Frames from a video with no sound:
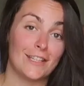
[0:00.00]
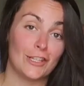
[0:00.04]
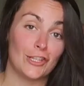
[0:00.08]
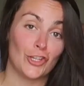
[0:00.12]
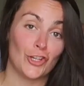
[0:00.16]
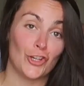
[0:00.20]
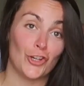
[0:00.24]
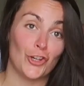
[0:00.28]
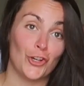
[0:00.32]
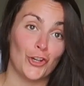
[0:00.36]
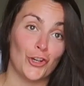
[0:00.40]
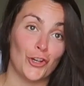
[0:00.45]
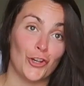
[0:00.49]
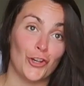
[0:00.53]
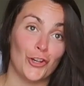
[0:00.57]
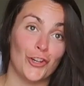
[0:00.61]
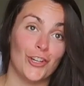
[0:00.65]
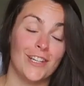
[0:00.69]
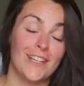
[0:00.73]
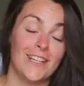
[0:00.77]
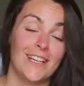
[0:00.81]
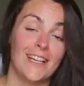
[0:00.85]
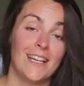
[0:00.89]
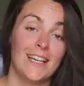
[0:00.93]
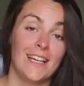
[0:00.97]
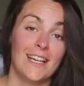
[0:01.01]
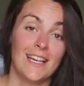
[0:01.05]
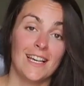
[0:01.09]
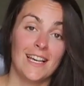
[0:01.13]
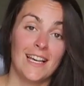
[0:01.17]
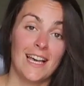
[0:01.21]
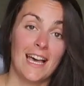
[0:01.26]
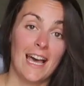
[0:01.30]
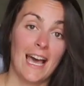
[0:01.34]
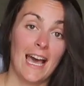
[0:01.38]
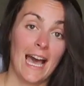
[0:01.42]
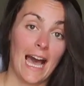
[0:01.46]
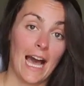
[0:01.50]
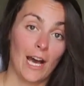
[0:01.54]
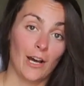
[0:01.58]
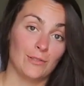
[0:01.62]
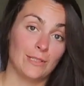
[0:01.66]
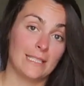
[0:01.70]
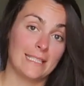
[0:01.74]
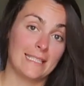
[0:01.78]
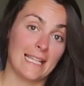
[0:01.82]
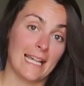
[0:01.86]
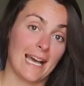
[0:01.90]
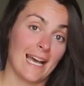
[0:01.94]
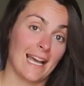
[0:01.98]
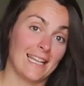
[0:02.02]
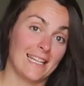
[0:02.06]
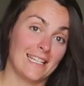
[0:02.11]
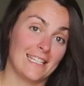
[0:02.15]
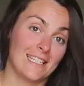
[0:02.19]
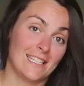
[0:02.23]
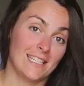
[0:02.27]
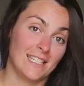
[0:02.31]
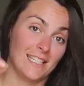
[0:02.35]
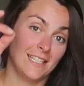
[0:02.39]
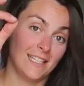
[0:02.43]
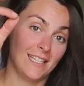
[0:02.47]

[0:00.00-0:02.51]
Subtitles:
the outside